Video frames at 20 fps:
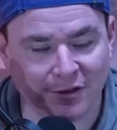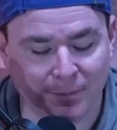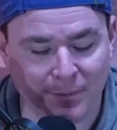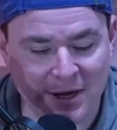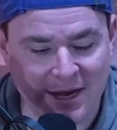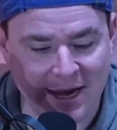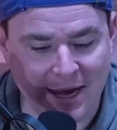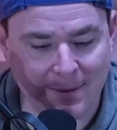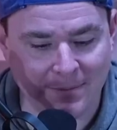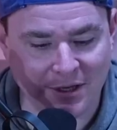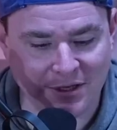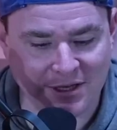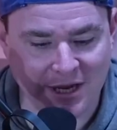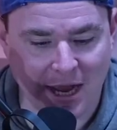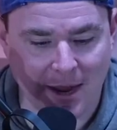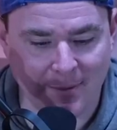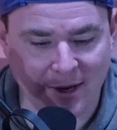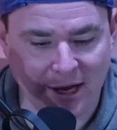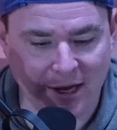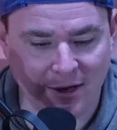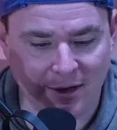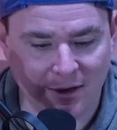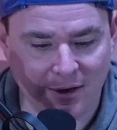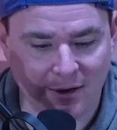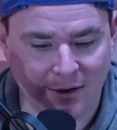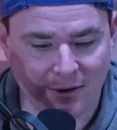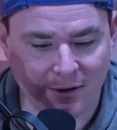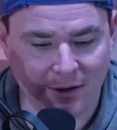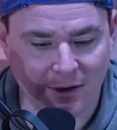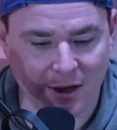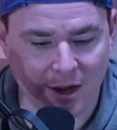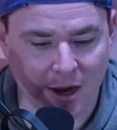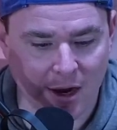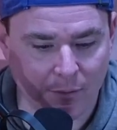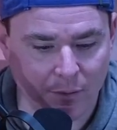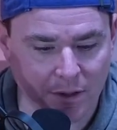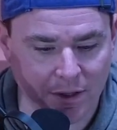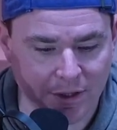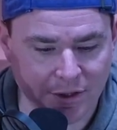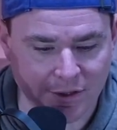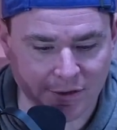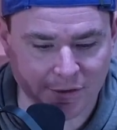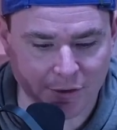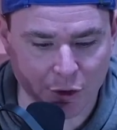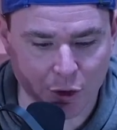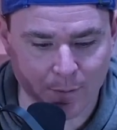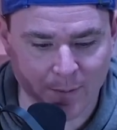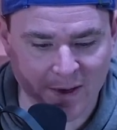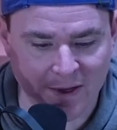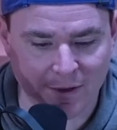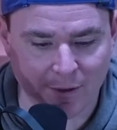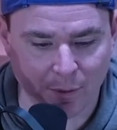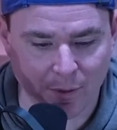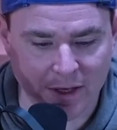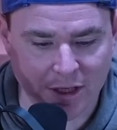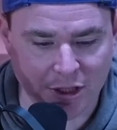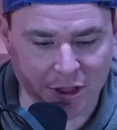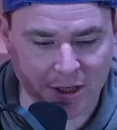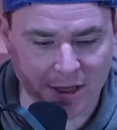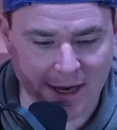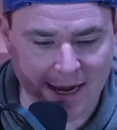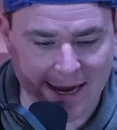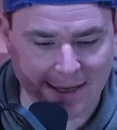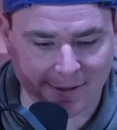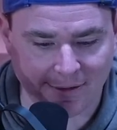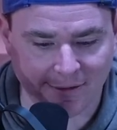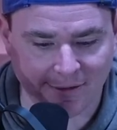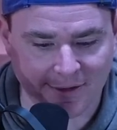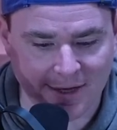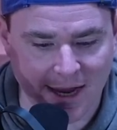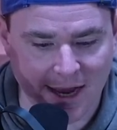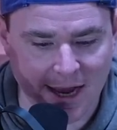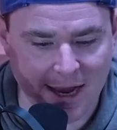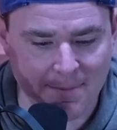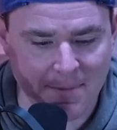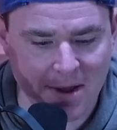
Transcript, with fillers: became the dominant uh, religious group in the region at this time.